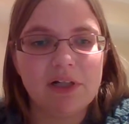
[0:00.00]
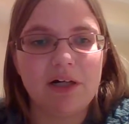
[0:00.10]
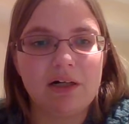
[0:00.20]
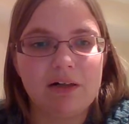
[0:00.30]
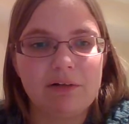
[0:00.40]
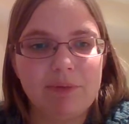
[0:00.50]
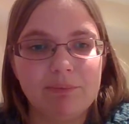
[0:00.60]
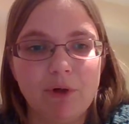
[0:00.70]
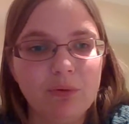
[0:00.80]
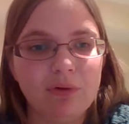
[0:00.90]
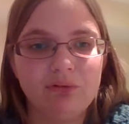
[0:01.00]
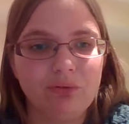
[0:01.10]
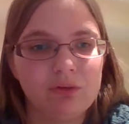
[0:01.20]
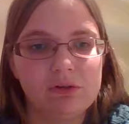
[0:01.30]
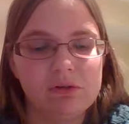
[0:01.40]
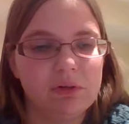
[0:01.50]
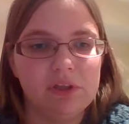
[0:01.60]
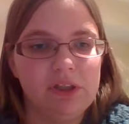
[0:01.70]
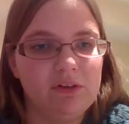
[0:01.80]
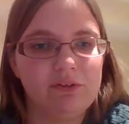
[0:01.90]
My motor control on
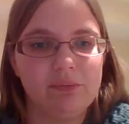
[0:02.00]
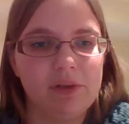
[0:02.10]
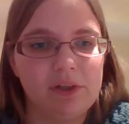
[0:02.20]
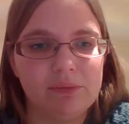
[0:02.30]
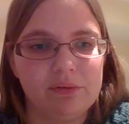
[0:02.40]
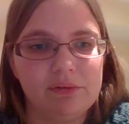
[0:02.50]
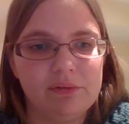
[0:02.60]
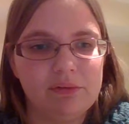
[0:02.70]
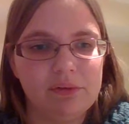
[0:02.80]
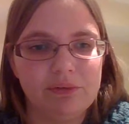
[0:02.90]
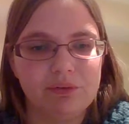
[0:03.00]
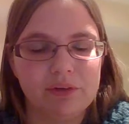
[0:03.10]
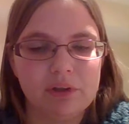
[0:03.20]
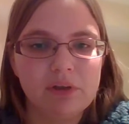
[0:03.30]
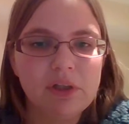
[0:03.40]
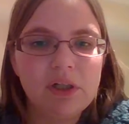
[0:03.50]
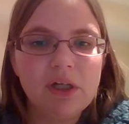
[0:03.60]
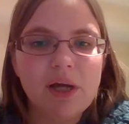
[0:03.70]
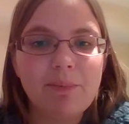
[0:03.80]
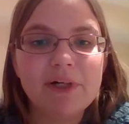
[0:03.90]
the instrument was interesting.
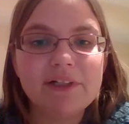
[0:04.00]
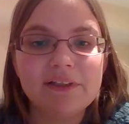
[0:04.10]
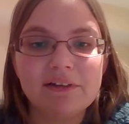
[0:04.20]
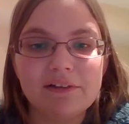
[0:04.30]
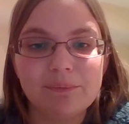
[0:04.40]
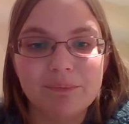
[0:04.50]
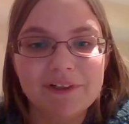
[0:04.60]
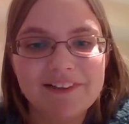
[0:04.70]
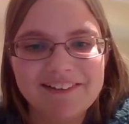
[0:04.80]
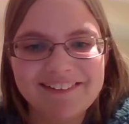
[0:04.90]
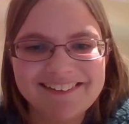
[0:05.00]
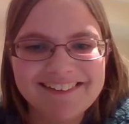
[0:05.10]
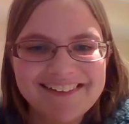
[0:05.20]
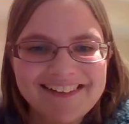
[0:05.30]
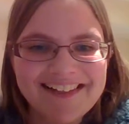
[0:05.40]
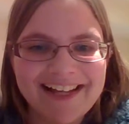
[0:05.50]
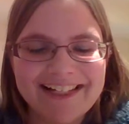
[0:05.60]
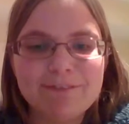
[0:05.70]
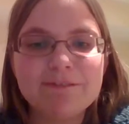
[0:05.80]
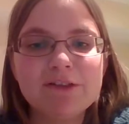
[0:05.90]
But, and
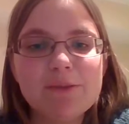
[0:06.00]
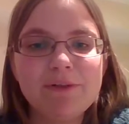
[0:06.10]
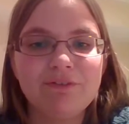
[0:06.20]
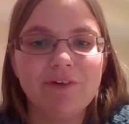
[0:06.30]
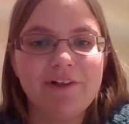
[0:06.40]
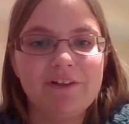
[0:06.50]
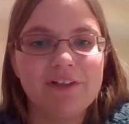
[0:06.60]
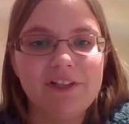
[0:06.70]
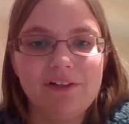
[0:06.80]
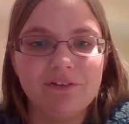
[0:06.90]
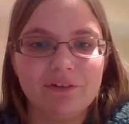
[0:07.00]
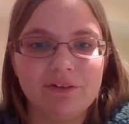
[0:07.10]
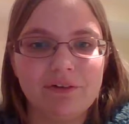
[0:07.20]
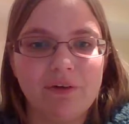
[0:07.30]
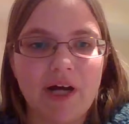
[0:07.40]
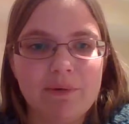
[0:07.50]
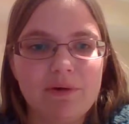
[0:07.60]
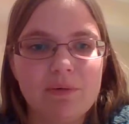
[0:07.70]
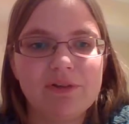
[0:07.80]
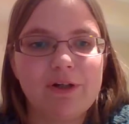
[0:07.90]
I was a little bit afraid of the teacher, so I would
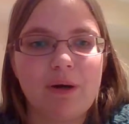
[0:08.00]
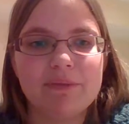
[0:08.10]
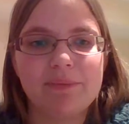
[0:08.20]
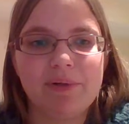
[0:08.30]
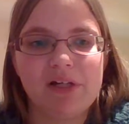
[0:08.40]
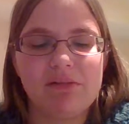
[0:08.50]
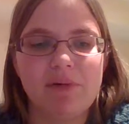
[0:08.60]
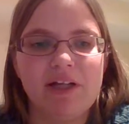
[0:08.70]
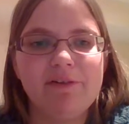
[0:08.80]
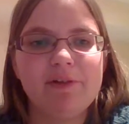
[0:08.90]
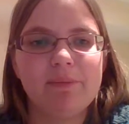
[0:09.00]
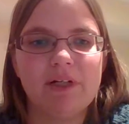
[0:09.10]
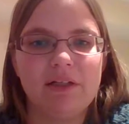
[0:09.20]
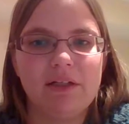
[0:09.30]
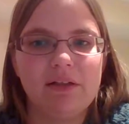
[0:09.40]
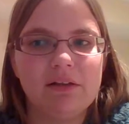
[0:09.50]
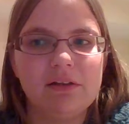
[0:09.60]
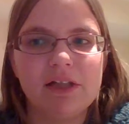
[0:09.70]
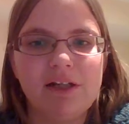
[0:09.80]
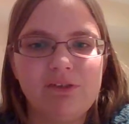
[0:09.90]
always come to pick up my instrument at the end of the
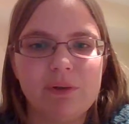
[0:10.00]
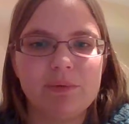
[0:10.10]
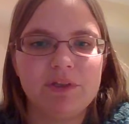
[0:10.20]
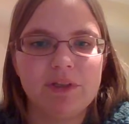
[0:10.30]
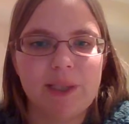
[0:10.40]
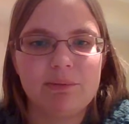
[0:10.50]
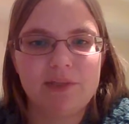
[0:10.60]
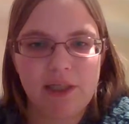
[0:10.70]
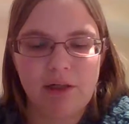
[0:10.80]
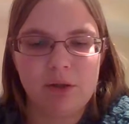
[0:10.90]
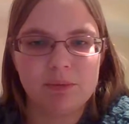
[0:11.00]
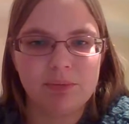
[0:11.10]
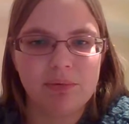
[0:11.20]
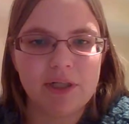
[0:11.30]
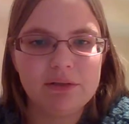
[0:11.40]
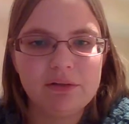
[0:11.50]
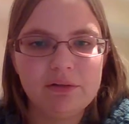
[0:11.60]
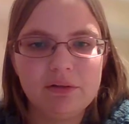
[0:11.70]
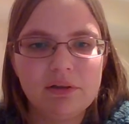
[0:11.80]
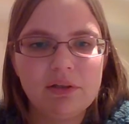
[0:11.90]
day, so he would think I was taking home to practice.